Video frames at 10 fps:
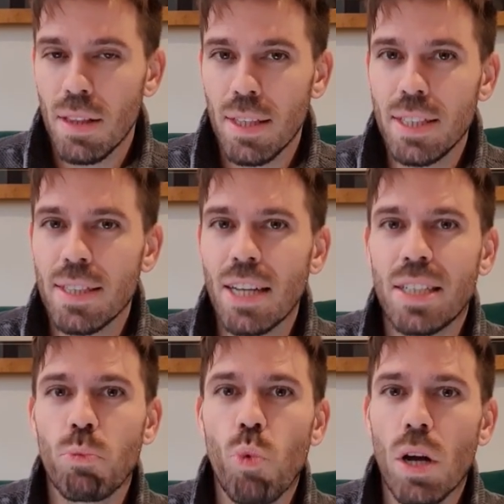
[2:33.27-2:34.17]
This is
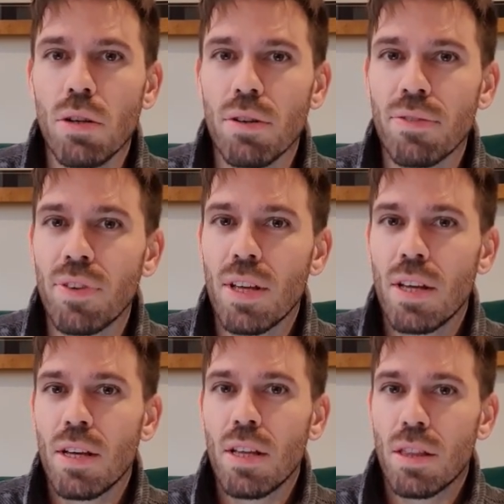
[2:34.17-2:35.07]
actually one of
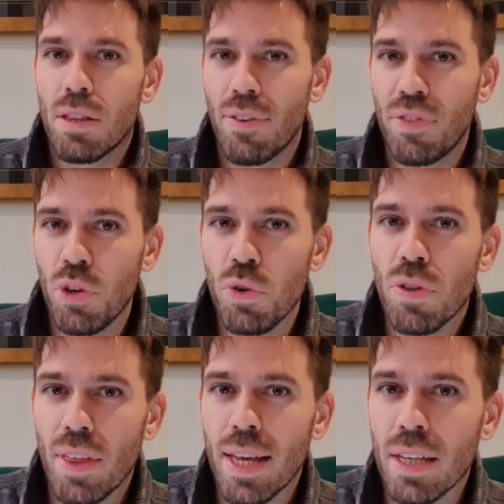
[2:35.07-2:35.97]
the few
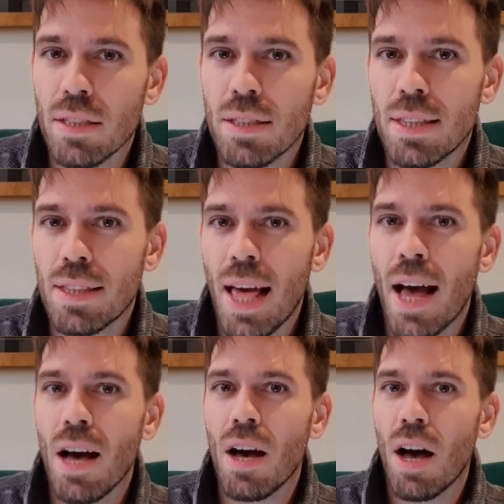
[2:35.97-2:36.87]
things
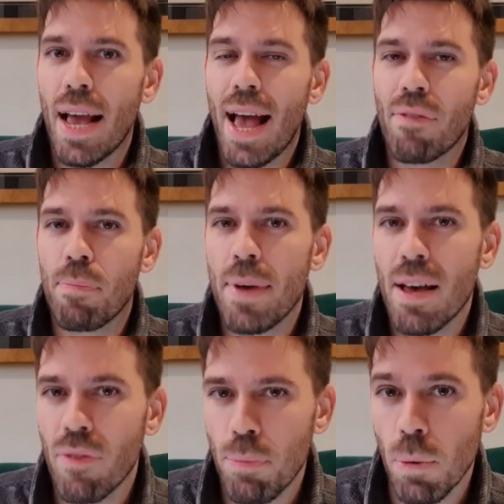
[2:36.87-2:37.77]
that I have a bit
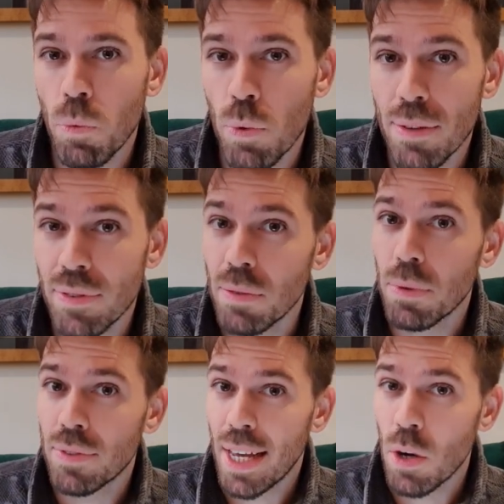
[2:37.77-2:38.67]
of a problem with
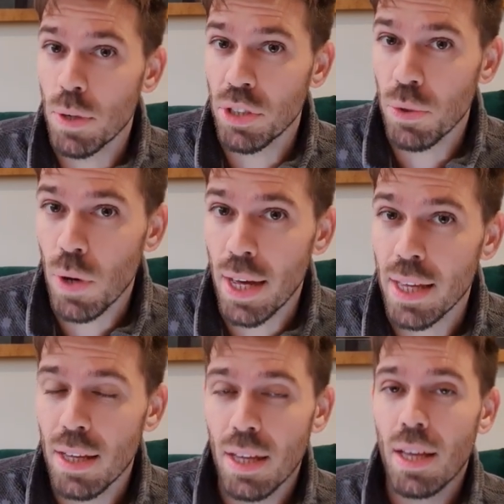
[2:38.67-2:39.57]
with Tailwind
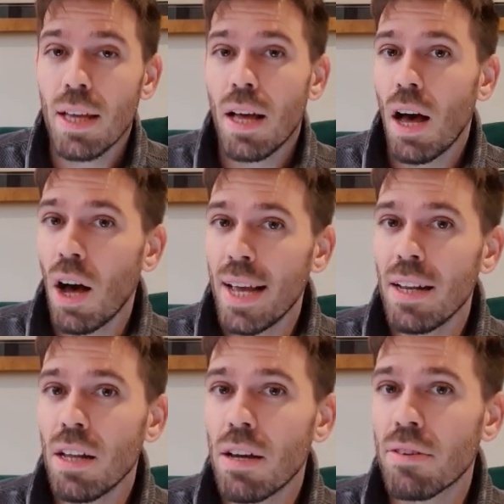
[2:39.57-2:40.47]
UI. I
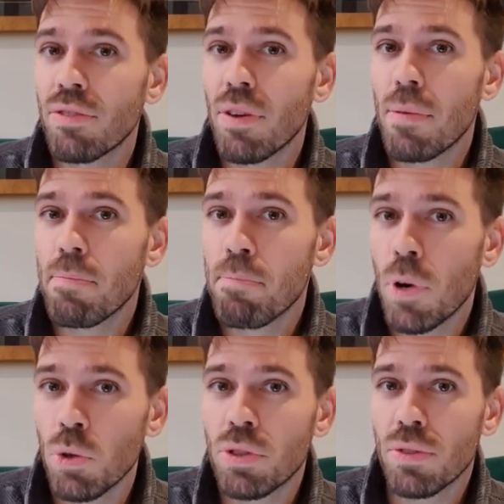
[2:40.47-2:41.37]
love
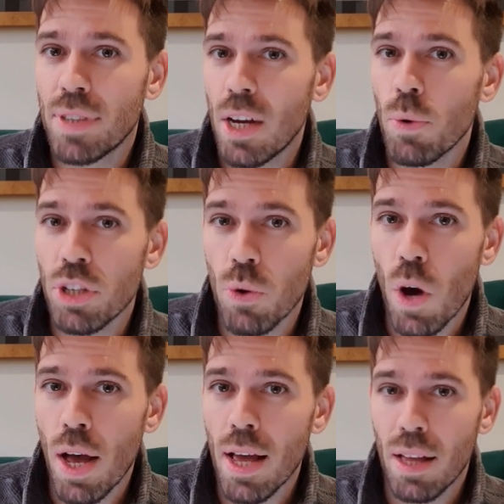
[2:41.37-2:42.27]
most of Tailwind
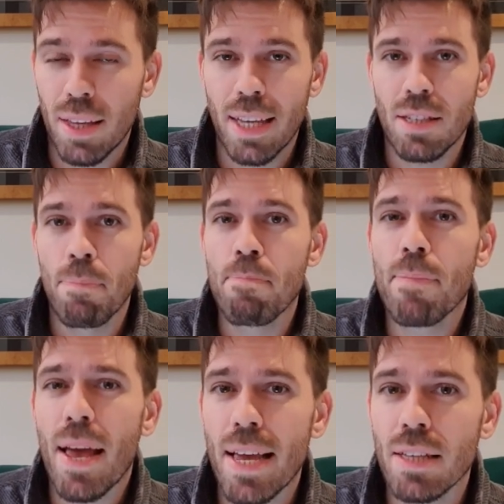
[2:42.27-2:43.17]
UI. I think it's an
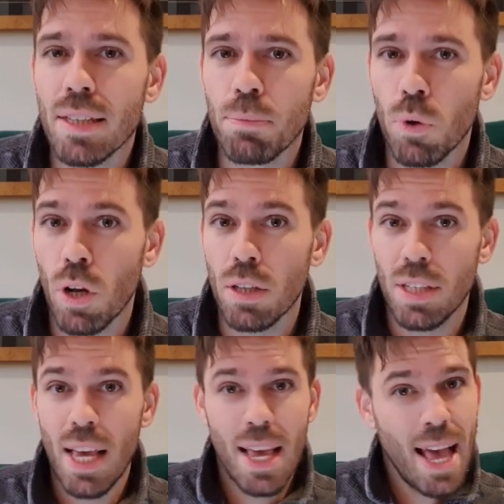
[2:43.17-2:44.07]
amazing
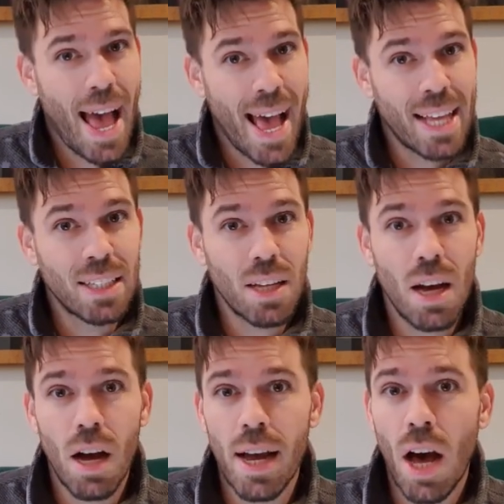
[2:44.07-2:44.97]
product and
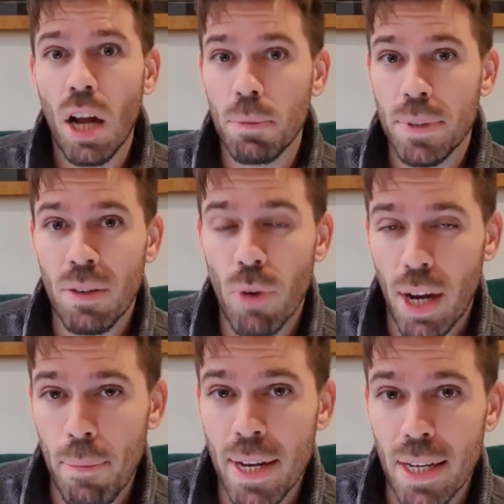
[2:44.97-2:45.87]
I 100%
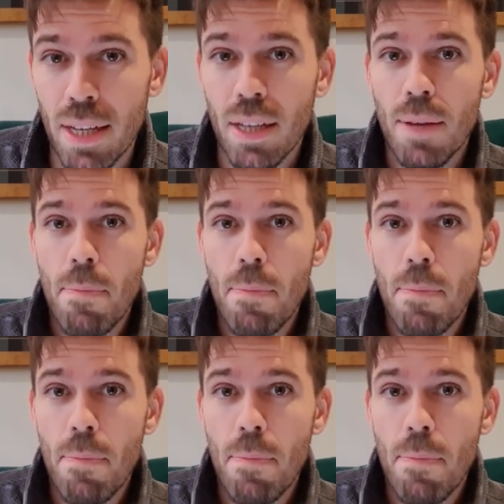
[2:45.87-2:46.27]
recommend it.